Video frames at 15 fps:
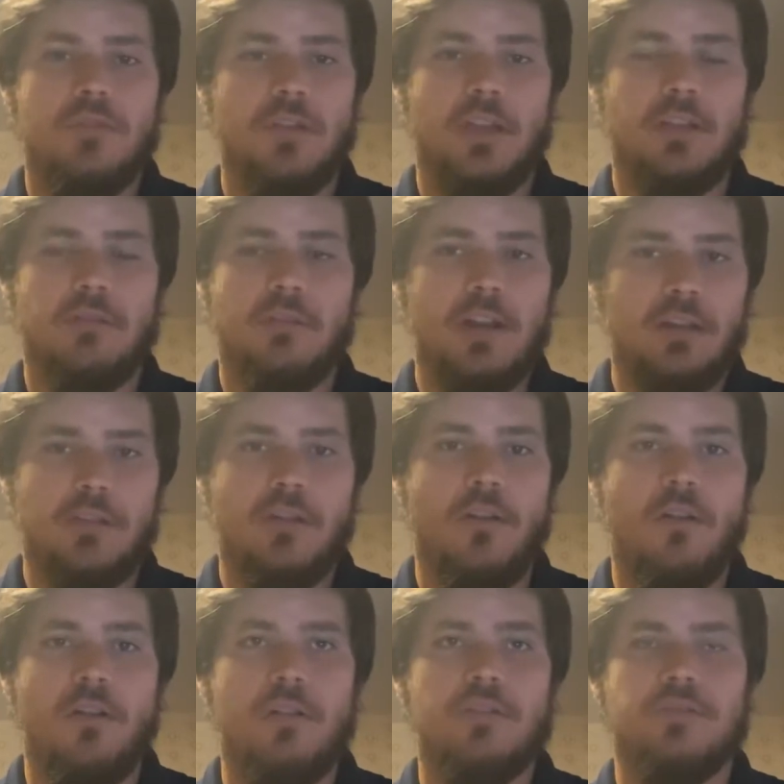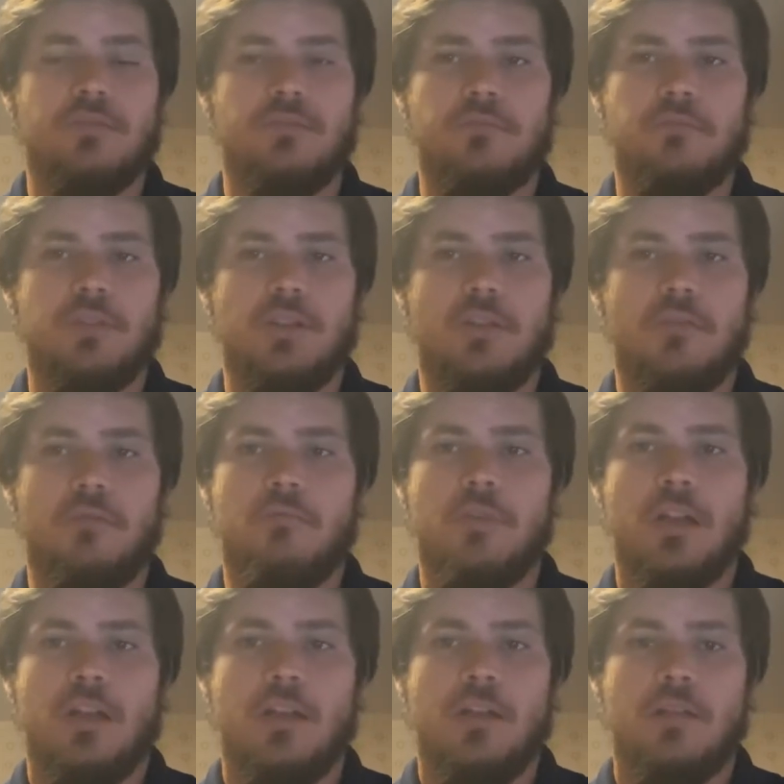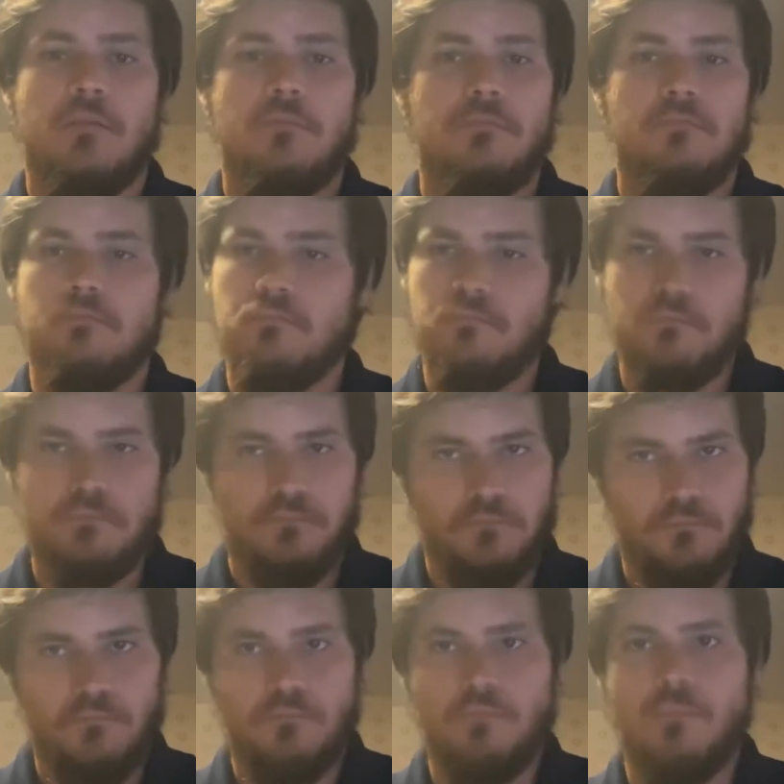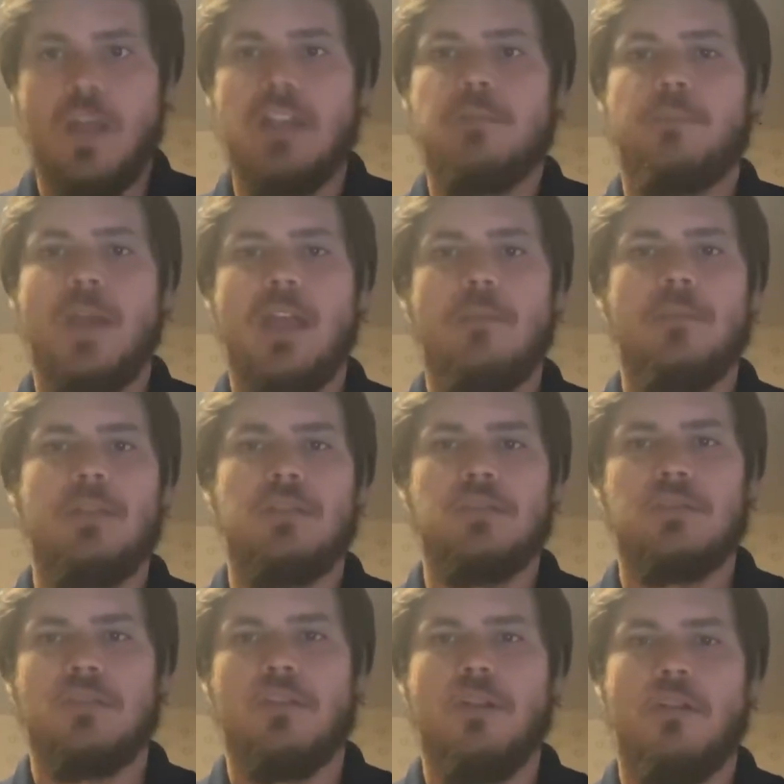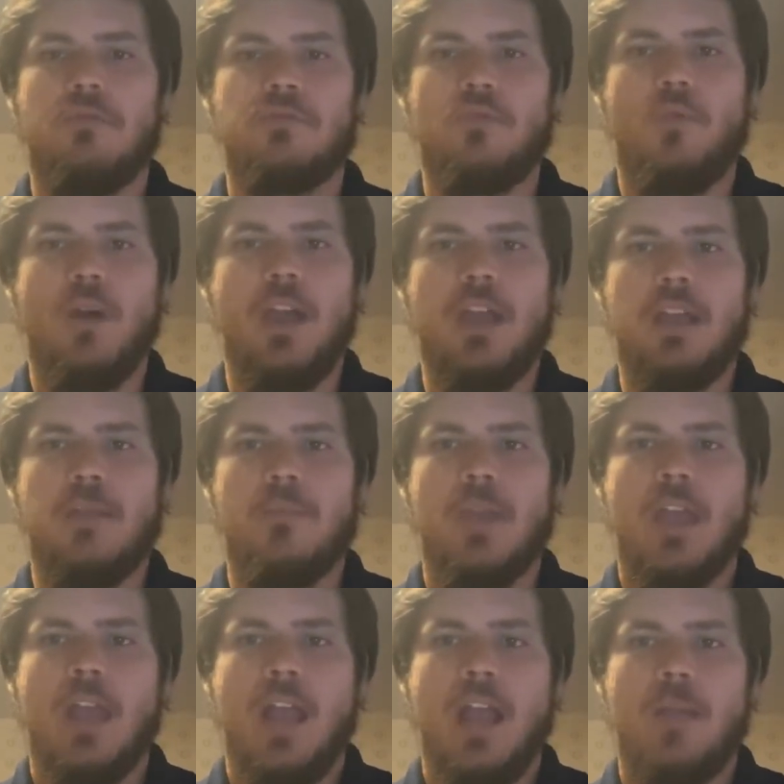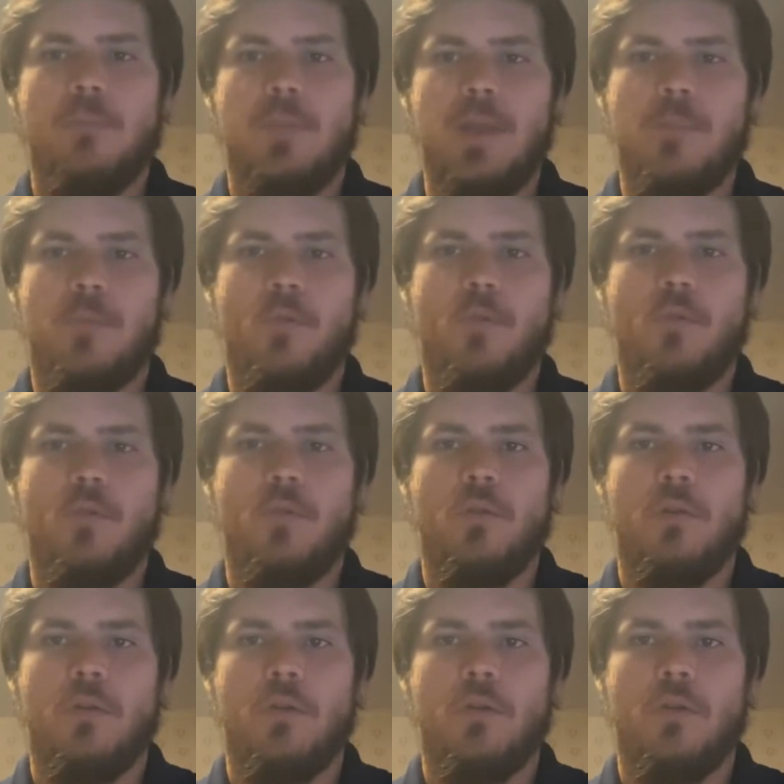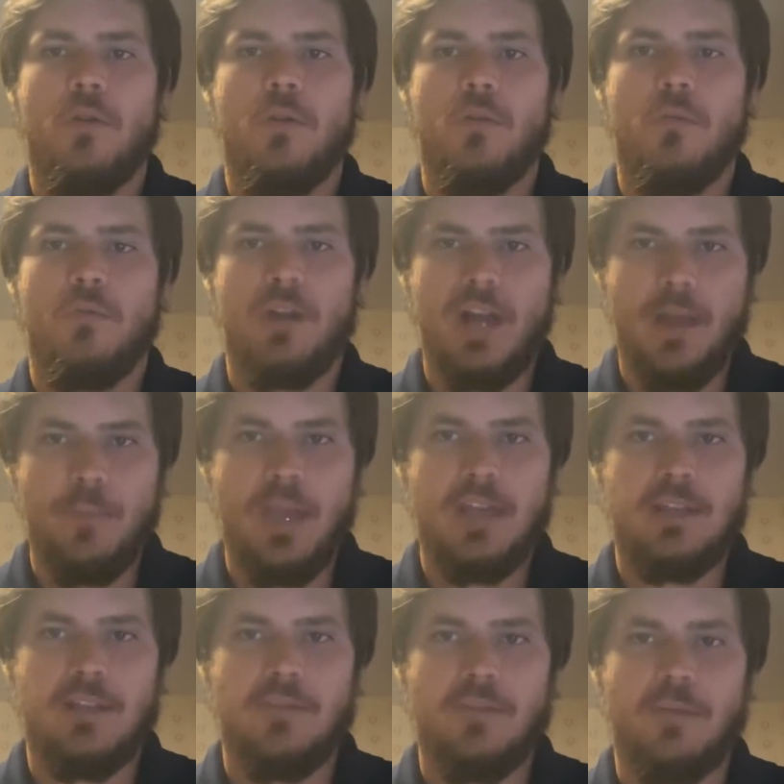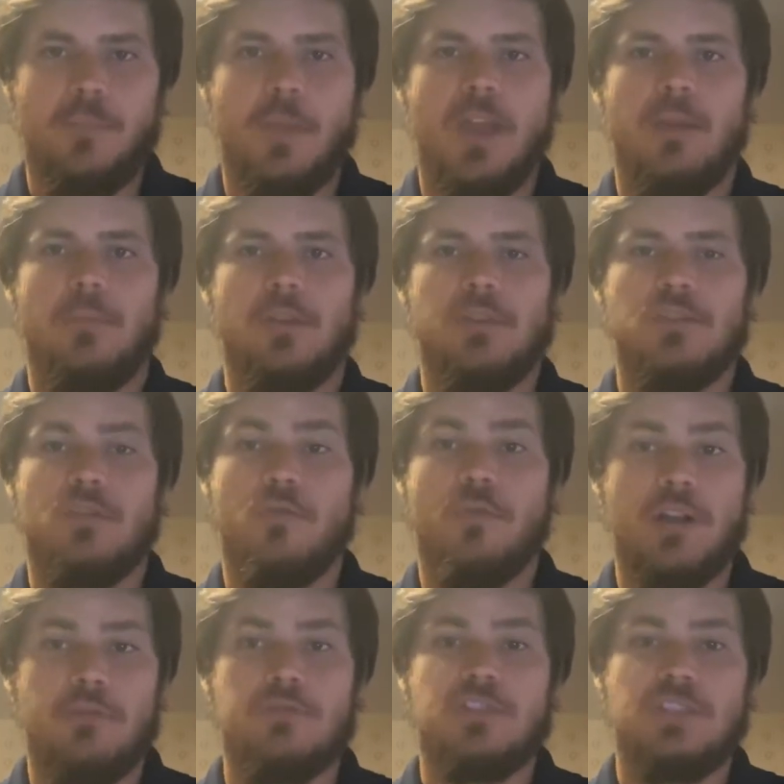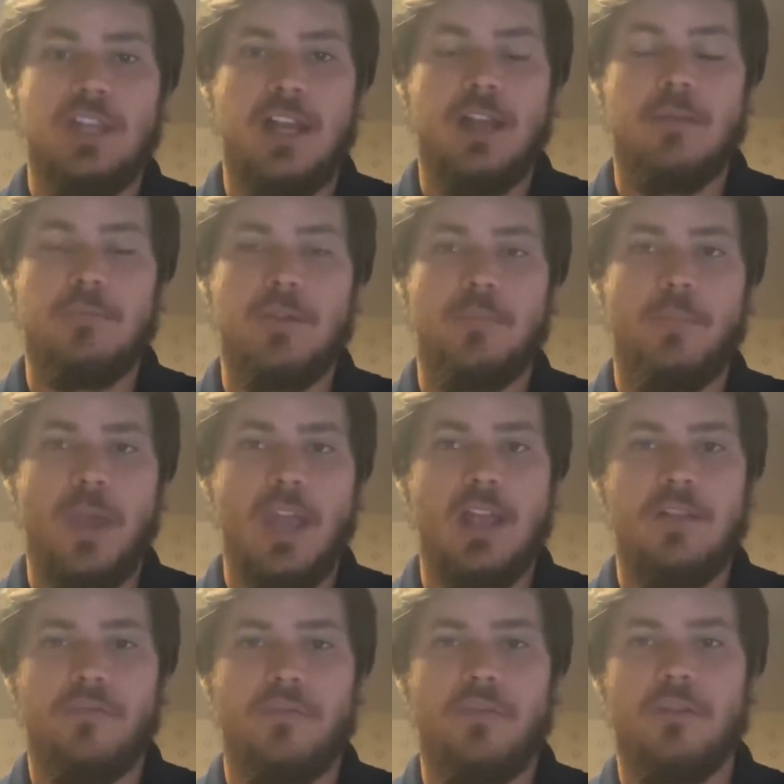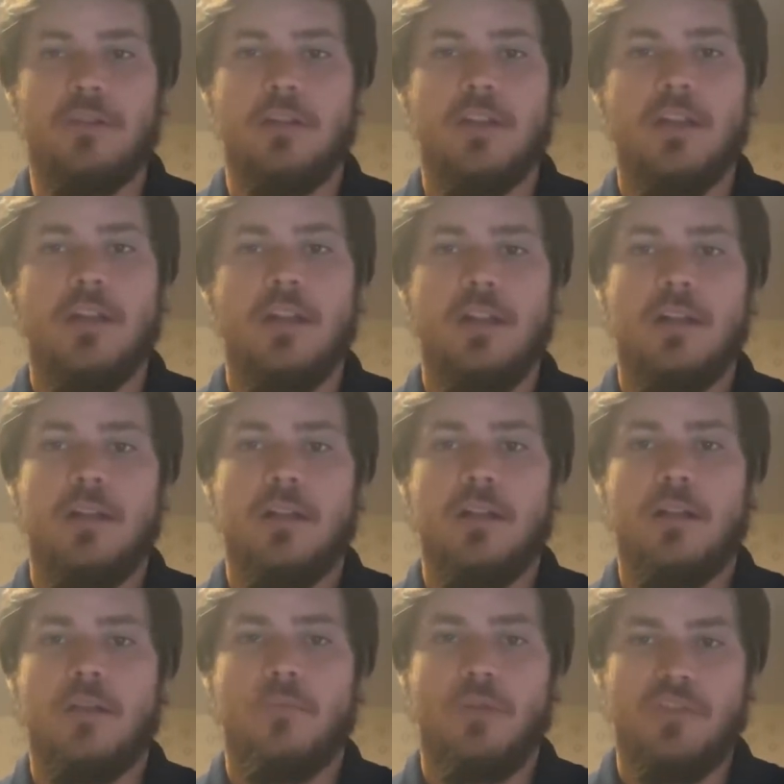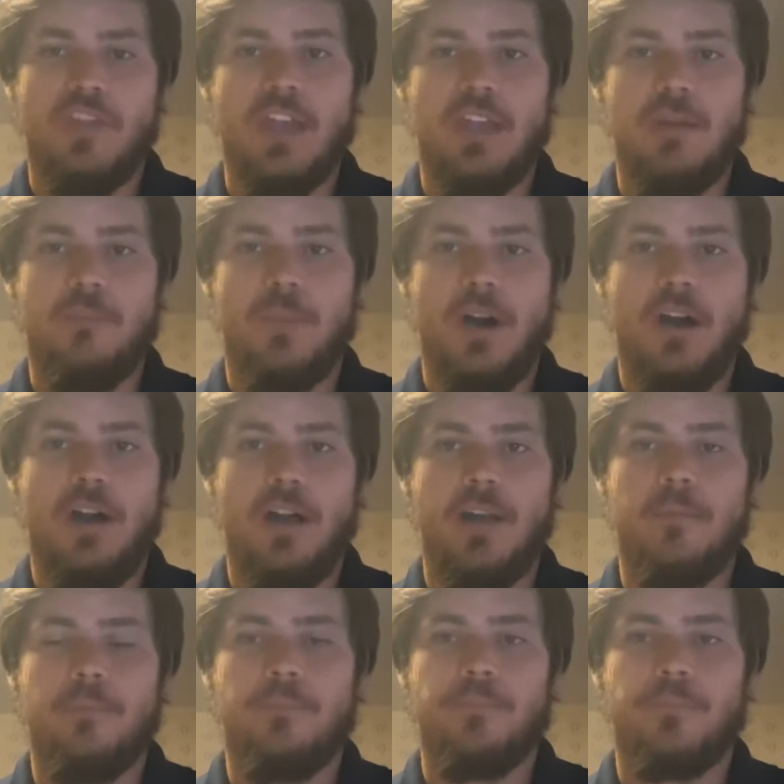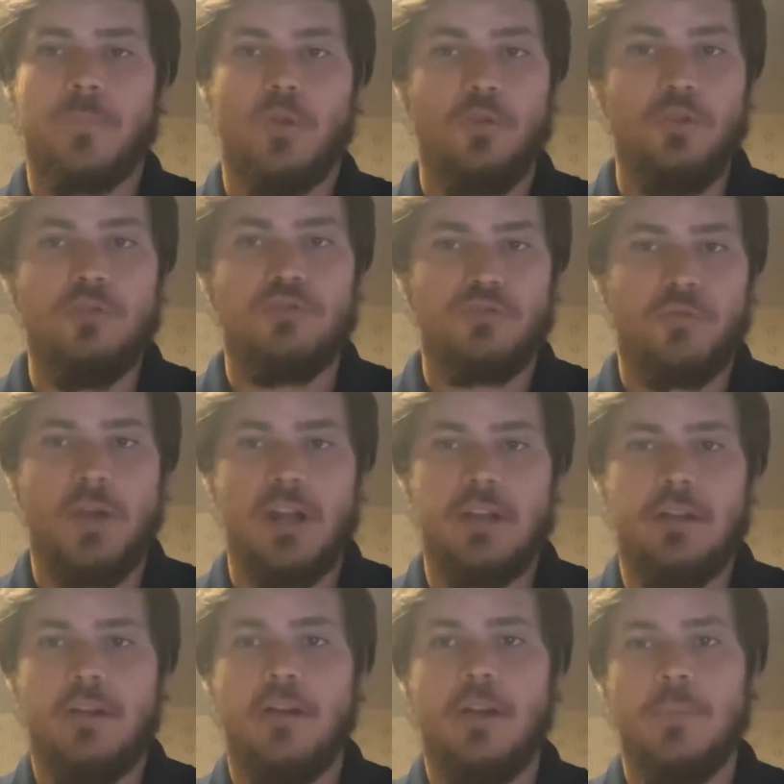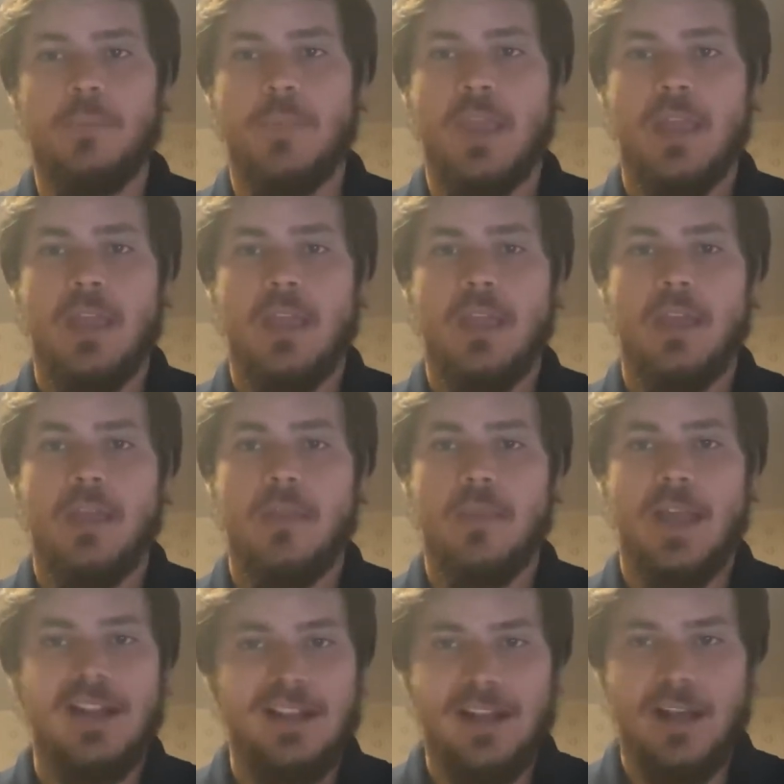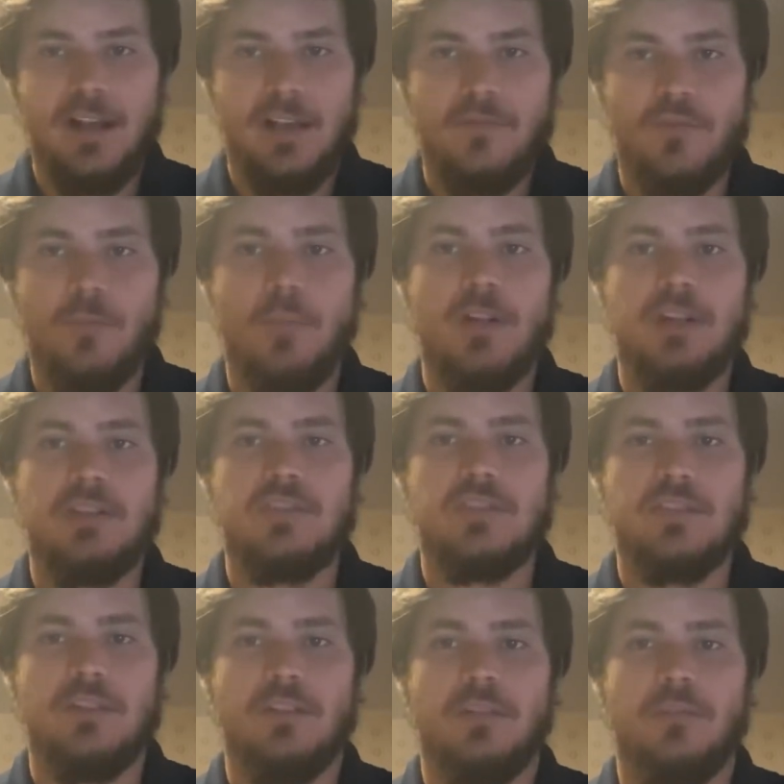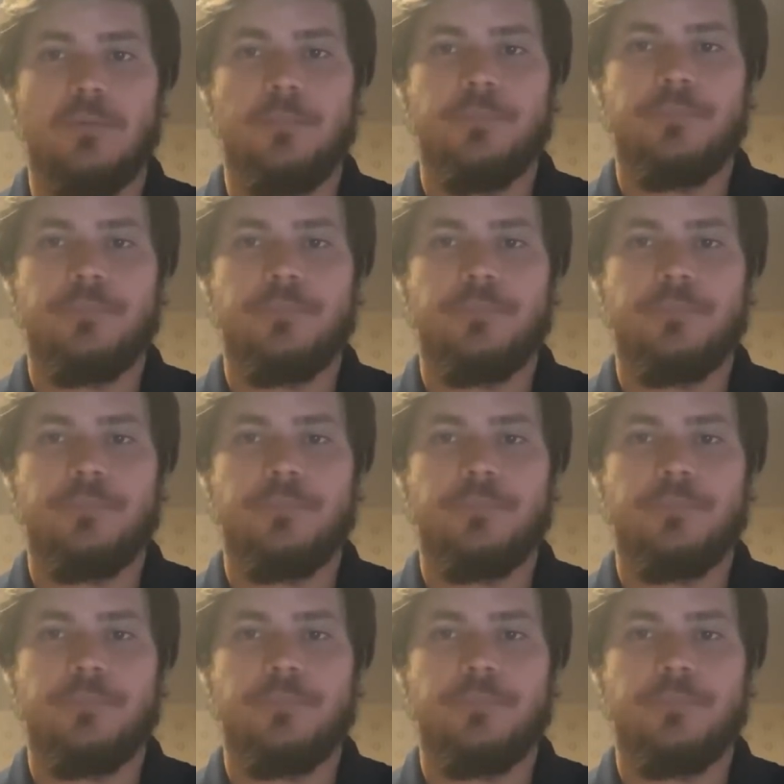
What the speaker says: credit cards or, make payments along the way, and people were not making their payments. Or when it was time to pay for what they had bought or used credit on, they did not have the money still.